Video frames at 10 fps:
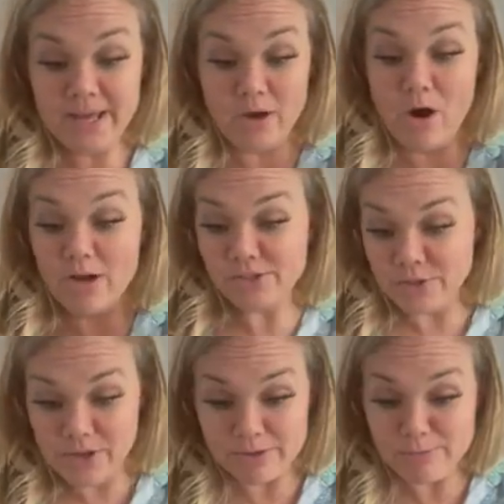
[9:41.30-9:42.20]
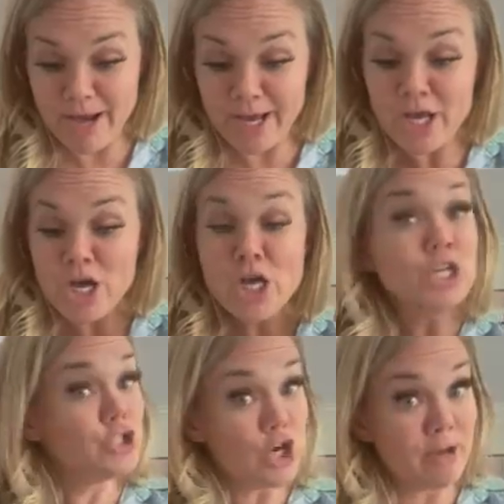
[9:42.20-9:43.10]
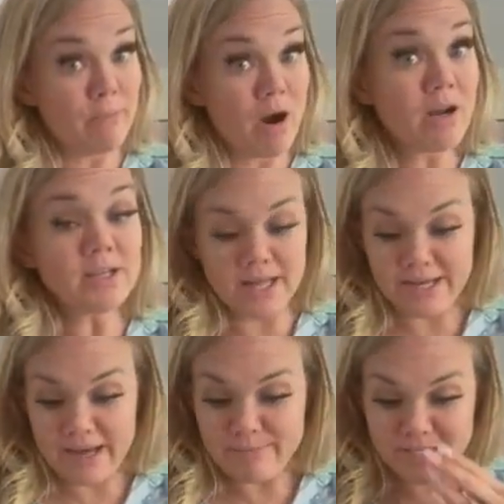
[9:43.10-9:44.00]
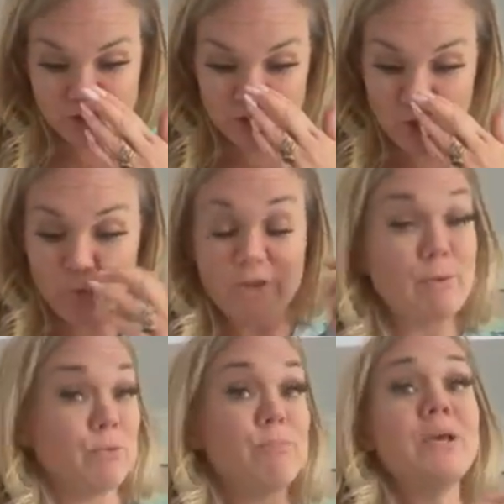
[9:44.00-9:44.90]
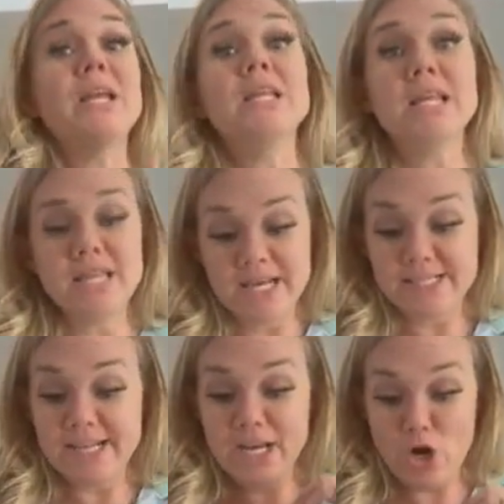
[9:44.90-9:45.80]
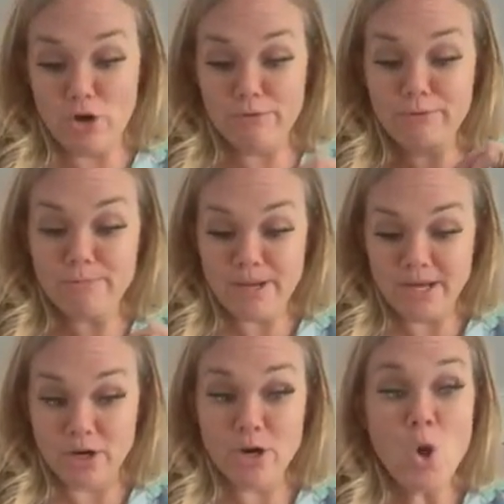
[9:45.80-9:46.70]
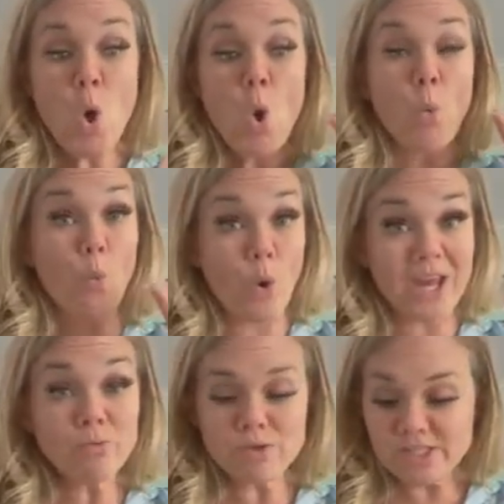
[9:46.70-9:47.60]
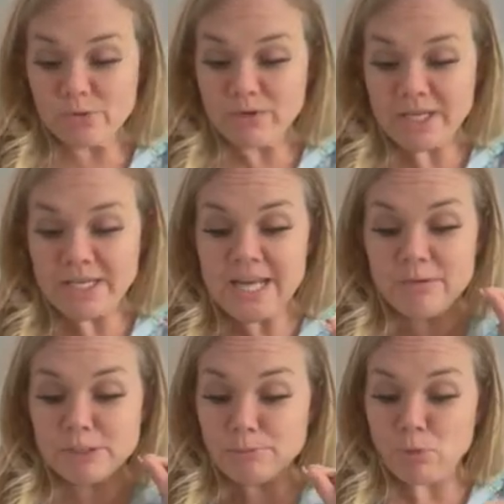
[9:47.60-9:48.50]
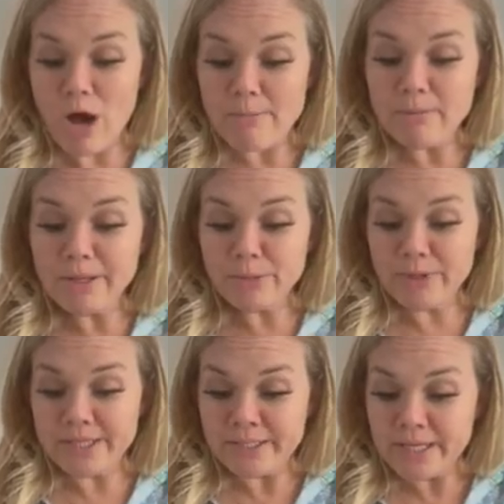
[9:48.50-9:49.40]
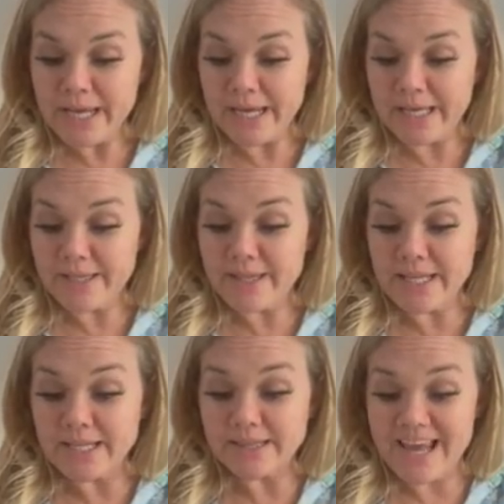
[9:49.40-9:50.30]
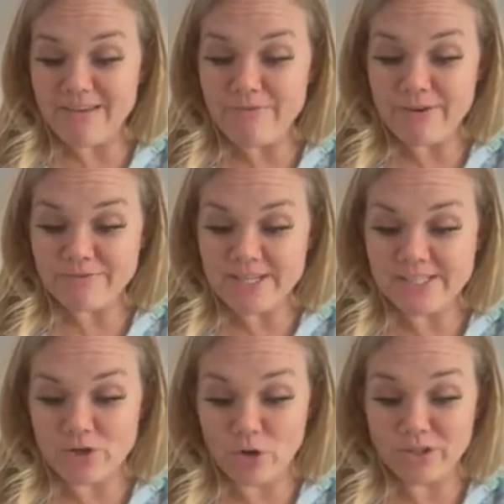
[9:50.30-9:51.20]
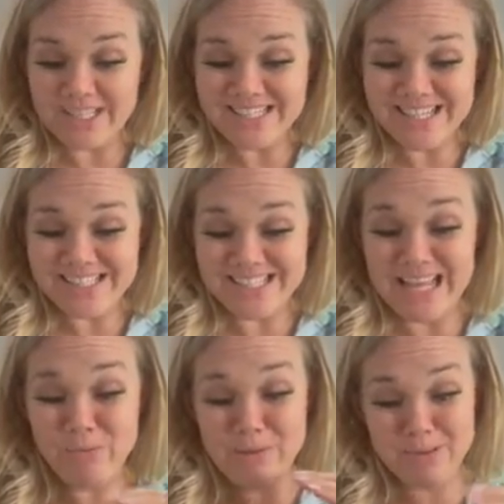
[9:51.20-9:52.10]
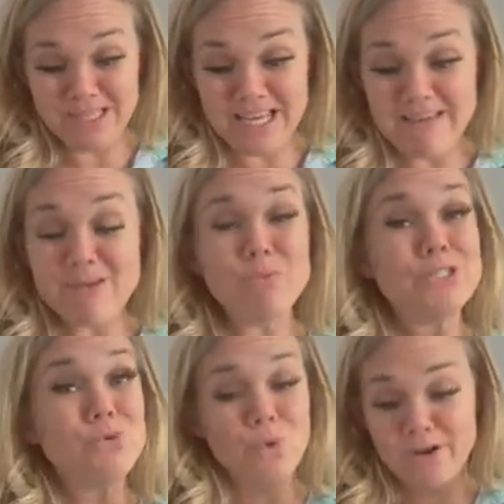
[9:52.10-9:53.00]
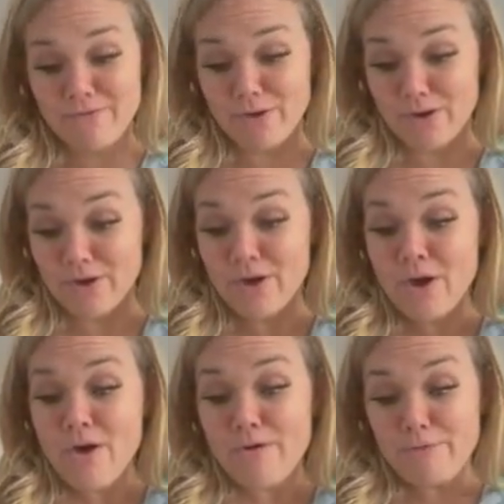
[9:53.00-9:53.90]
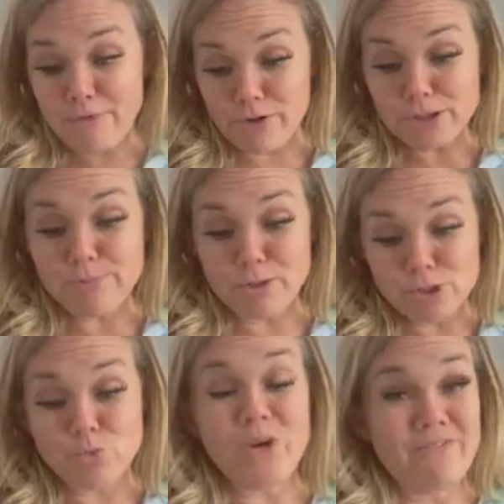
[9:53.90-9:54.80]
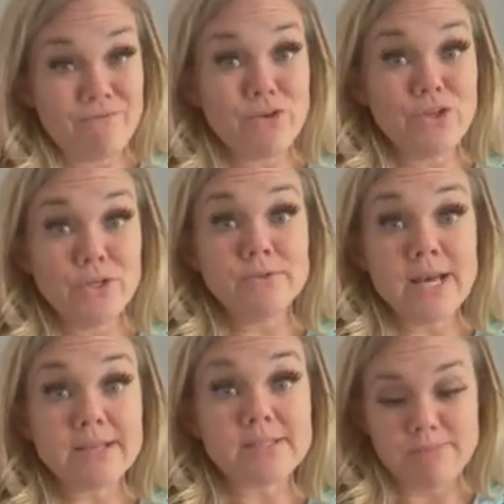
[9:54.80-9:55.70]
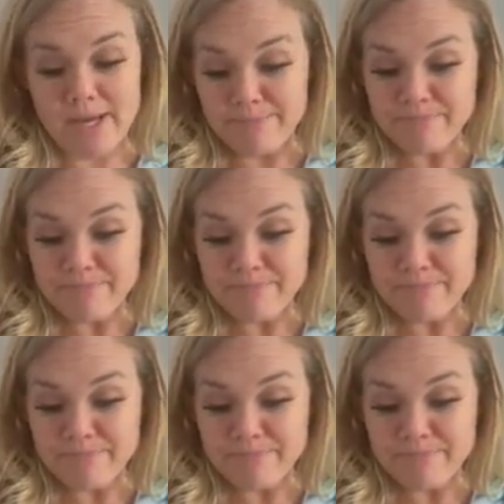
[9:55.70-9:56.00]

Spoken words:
also goes by John Mark, like I mentioned, who would have been repeating the things that he heard from Peter. When was it written? It was probably written in the late 50s and early 60s, and we believe it was one of the first books written for the New Testament.